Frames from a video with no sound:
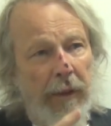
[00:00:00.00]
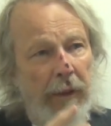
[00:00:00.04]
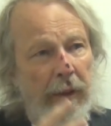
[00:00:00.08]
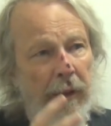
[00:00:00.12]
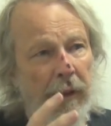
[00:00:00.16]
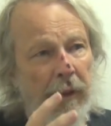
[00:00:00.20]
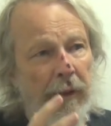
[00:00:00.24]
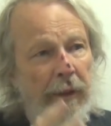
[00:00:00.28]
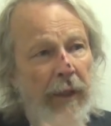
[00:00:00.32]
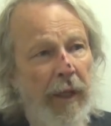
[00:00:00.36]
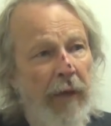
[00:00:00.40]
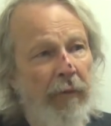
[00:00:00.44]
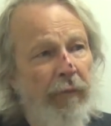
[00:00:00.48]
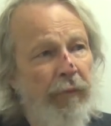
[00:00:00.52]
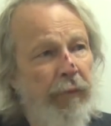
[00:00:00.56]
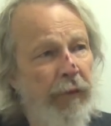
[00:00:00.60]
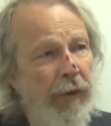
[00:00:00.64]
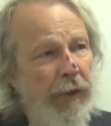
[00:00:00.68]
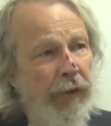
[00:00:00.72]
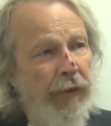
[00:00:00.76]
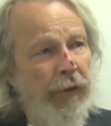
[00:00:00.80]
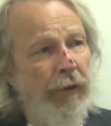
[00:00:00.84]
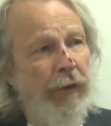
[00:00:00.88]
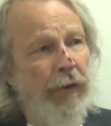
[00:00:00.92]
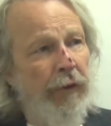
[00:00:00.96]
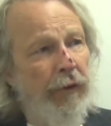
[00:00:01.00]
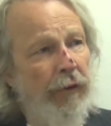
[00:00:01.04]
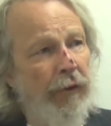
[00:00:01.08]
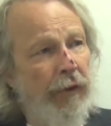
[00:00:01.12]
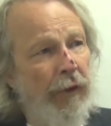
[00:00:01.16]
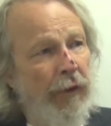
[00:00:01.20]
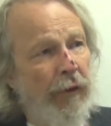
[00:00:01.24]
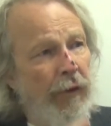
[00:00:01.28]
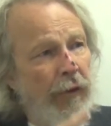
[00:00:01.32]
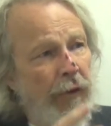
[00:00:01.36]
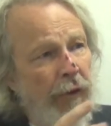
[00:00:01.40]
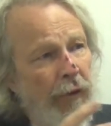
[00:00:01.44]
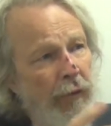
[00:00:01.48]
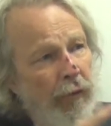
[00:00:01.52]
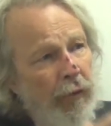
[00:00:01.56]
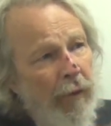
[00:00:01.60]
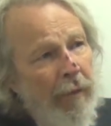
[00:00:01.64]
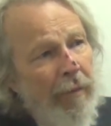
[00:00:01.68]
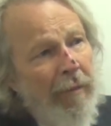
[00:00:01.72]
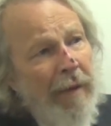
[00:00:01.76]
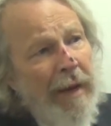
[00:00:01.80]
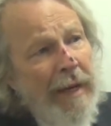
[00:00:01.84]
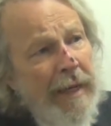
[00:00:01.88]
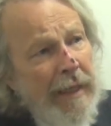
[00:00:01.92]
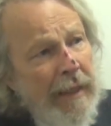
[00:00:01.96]
enough prisoners so that the
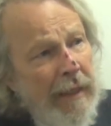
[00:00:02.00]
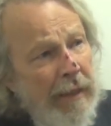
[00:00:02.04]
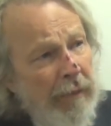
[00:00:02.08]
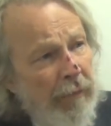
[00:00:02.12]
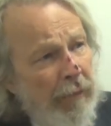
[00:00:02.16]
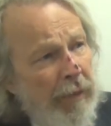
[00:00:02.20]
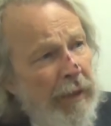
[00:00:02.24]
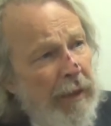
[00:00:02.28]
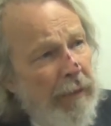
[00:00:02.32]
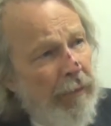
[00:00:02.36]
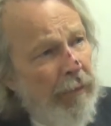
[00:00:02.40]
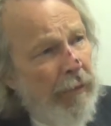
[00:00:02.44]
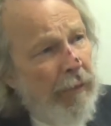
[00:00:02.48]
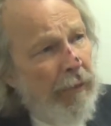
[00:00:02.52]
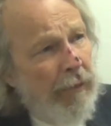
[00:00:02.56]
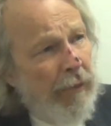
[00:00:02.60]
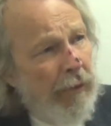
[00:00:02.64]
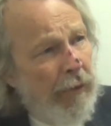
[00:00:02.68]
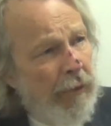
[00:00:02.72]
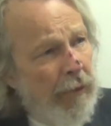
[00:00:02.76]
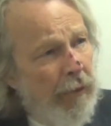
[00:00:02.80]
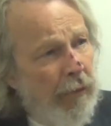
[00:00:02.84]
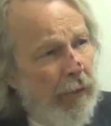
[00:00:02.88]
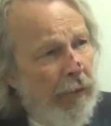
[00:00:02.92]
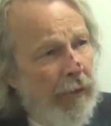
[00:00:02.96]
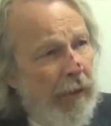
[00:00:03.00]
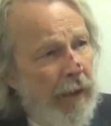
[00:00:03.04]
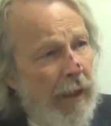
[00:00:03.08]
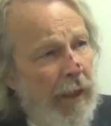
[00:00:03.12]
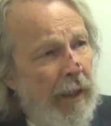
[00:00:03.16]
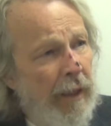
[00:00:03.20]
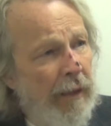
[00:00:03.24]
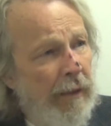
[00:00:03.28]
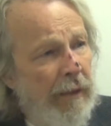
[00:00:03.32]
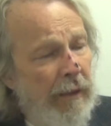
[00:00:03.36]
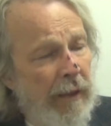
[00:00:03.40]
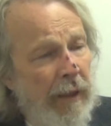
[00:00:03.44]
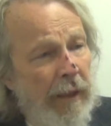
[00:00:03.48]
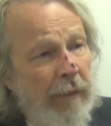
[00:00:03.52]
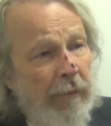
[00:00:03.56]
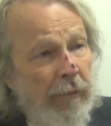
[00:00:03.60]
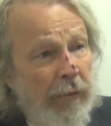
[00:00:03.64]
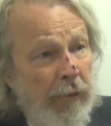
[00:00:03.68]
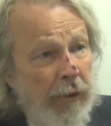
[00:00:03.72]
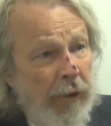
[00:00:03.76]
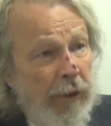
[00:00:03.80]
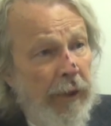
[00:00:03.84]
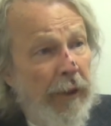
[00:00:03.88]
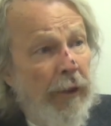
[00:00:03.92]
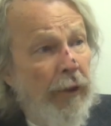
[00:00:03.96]
remaining people who were locked up
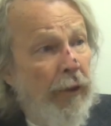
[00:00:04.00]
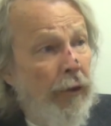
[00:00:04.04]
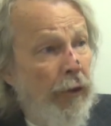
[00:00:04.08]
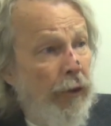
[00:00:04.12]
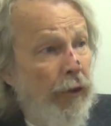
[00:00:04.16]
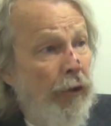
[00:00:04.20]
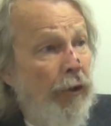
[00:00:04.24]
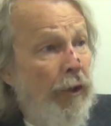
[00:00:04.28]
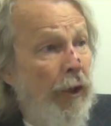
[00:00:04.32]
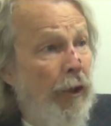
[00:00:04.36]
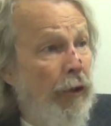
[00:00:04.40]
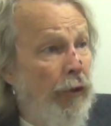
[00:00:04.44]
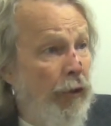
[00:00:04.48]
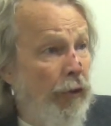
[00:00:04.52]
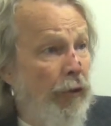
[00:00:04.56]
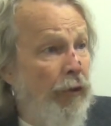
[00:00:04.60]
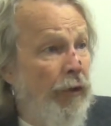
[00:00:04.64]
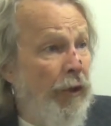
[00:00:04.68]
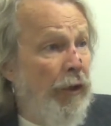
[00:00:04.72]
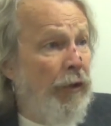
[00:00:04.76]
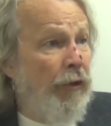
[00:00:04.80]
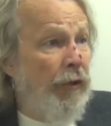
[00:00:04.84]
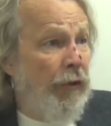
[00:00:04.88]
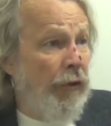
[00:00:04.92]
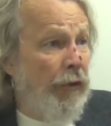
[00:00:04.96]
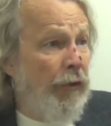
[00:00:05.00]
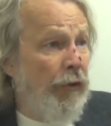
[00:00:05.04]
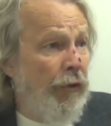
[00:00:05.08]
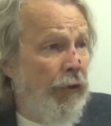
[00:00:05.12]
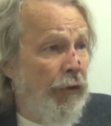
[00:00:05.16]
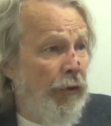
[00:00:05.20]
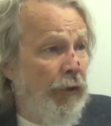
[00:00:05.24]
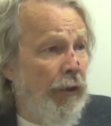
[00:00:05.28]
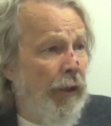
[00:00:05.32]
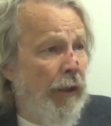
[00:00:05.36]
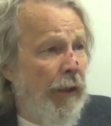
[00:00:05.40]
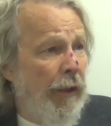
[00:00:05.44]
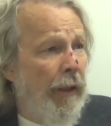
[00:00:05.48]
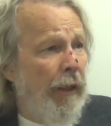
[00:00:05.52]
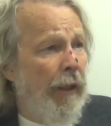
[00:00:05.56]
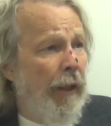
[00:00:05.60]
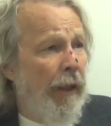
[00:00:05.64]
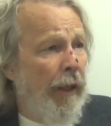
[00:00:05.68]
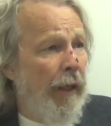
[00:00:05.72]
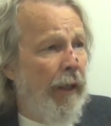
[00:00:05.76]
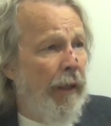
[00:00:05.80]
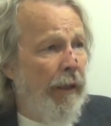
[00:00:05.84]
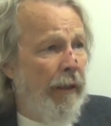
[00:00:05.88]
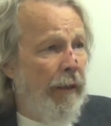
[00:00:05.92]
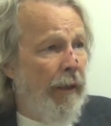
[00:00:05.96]
could, could social distance
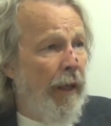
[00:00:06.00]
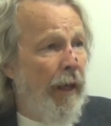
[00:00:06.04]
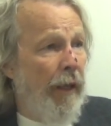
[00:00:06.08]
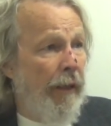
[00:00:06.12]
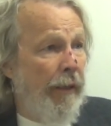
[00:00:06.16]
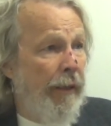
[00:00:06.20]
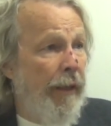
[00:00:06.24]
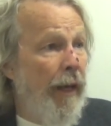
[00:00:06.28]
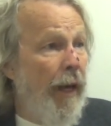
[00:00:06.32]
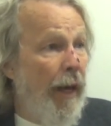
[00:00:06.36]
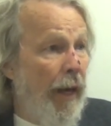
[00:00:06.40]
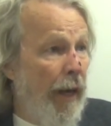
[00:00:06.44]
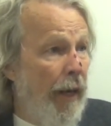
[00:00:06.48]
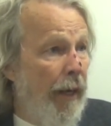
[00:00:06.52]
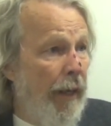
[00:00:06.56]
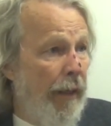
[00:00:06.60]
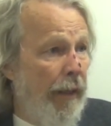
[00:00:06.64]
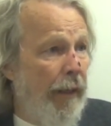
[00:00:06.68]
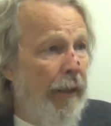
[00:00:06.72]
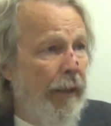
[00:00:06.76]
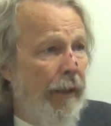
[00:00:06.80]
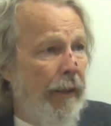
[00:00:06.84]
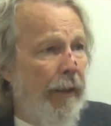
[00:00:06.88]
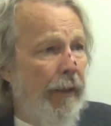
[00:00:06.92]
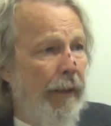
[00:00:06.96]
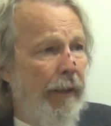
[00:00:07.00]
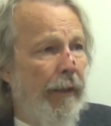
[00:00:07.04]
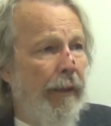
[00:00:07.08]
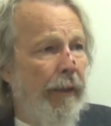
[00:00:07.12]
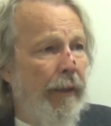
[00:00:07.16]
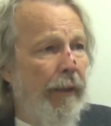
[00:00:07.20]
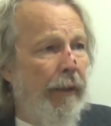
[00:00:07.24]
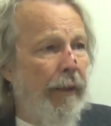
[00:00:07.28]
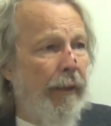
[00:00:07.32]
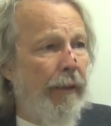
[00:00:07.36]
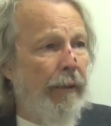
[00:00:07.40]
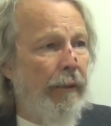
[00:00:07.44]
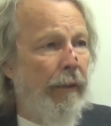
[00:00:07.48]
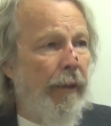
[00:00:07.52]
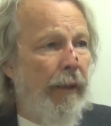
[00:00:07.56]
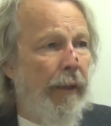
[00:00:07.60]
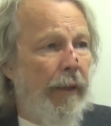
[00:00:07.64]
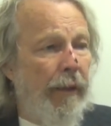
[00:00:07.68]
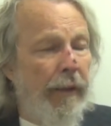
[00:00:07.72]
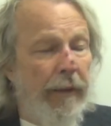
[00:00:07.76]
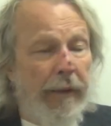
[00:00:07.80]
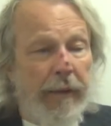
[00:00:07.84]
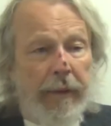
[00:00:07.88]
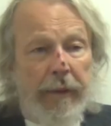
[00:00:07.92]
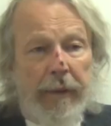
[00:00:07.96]
and not die,
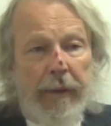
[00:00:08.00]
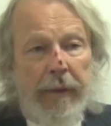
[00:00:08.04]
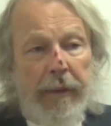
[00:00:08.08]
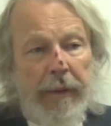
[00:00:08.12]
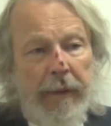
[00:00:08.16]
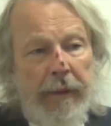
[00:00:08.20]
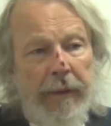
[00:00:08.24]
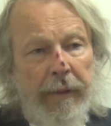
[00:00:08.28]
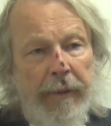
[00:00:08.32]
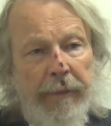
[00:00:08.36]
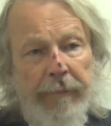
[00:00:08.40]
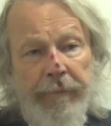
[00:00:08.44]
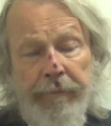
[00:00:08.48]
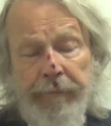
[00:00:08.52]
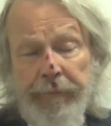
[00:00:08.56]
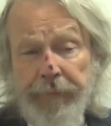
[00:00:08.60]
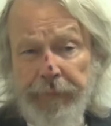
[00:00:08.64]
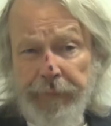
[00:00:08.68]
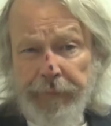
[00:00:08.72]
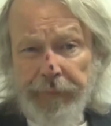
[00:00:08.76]
right? Um,